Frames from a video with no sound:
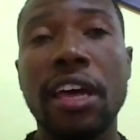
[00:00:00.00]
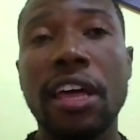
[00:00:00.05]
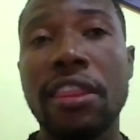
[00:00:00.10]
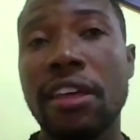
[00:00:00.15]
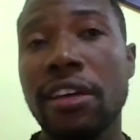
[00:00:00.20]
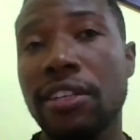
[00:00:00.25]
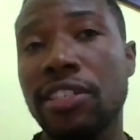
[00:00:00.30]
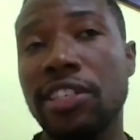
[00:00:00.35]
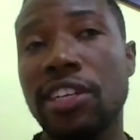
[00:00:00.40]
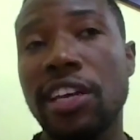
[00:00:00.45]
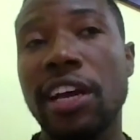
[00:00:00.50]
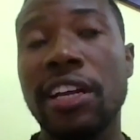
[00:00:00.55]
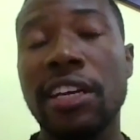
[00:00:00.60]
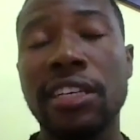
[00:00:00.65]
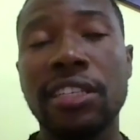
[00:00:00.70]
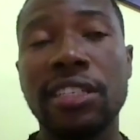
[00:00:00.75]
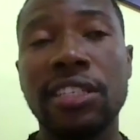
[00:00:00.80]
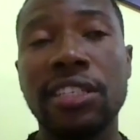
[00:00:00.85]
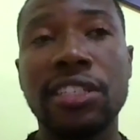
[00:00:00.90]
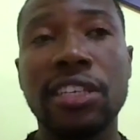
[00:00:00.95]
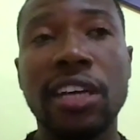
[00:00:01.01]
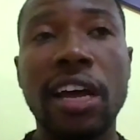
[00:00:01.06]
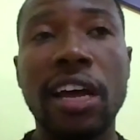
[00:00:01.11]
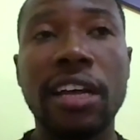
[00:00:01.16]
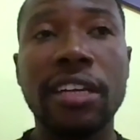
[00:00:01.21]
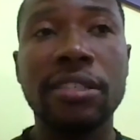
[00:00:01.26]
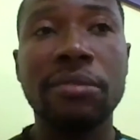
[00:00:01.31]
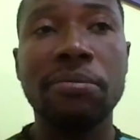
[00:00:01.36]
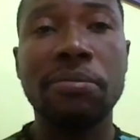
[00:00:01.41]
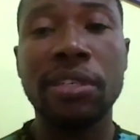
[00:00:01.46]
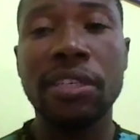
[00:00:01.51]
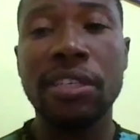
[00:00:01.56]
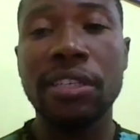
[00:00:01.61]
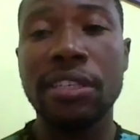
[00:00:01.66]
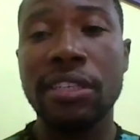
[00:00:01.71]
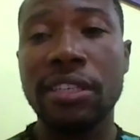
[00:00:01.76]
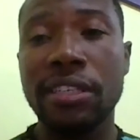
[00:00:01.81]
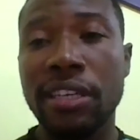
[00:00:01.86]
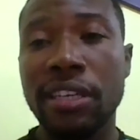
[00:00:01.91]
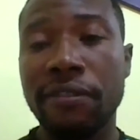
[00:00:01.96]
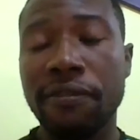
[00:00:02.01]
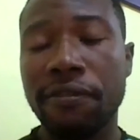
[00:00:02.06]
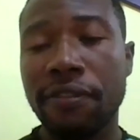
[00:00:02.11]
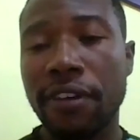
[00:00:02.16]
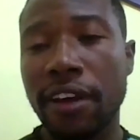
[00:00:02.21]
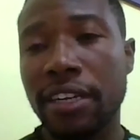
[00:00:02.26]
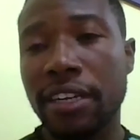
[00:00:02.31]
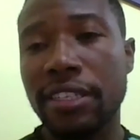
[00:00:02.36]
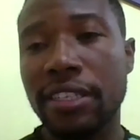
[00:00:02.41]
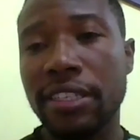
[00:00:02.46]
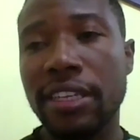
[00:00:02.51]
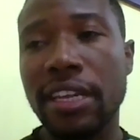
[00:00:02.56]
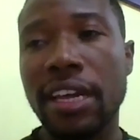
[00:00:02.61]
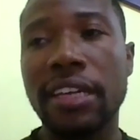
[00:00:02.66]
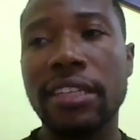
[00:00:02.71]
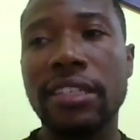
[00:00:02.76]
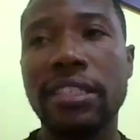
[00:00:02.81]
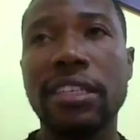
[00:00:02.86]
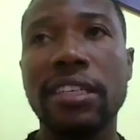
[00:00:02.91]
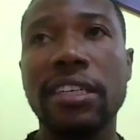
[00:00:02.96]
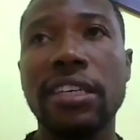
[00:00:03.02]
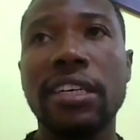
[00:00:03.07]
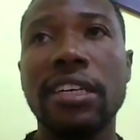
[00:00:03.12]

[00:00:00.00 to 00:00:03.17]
other challenge has been the fact that